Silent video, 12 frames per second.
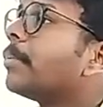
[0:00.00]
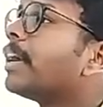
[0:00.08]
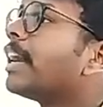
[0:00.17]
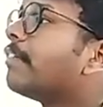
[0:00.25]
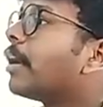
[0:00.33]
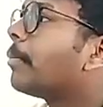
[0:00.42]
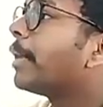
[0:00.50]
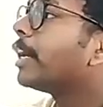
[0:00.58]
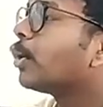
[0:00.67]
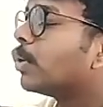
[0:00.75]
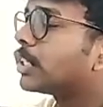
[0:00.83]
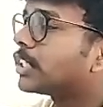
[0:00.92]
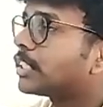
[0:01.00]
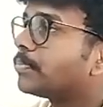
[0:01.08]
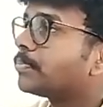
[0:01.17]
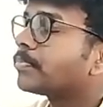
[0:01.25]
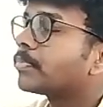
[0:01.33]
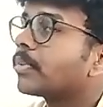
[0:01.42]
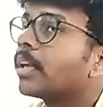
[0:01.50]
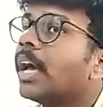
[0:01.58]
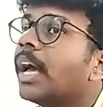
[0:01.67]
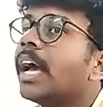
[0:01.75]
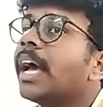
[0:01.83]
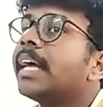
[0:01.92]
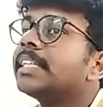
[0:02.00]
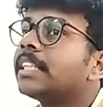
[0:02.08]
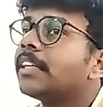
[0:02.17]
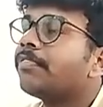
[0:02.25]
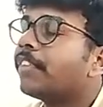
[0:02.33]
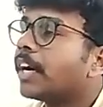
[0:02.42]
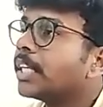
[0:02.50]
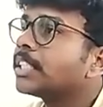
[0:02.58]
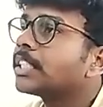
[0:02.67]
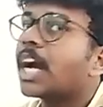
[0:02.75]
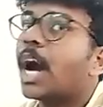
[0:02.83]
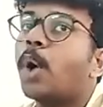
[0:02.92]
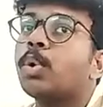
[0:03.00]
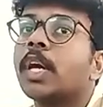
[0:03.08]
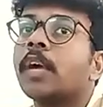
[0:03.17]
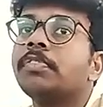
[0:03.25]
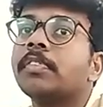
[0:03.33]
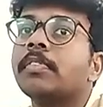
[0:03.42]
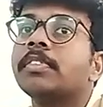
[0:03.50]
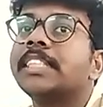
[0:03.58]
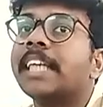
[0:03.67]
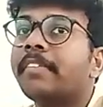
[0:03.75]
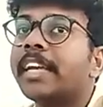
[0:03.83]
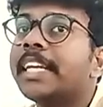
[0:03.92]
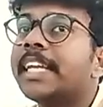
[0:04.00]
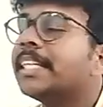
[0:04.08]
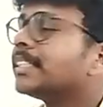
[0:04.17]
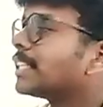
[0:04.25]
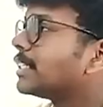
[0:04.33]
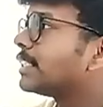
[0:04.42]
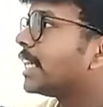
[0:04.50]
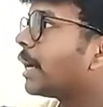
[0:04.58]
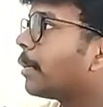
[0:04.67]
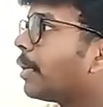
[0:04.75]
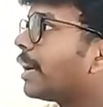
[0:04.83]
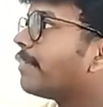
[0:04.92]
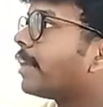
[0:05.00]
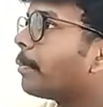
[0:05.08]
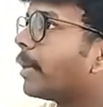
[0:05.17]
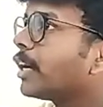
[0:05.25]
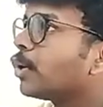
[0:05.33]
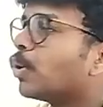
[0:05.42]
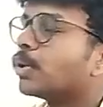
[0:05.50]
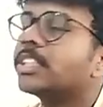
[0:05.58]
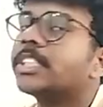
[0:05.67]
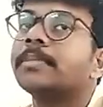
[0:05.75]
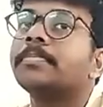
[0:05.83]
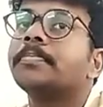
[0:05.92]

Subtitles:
development goals. Is the first out of 17 sustainable development goals.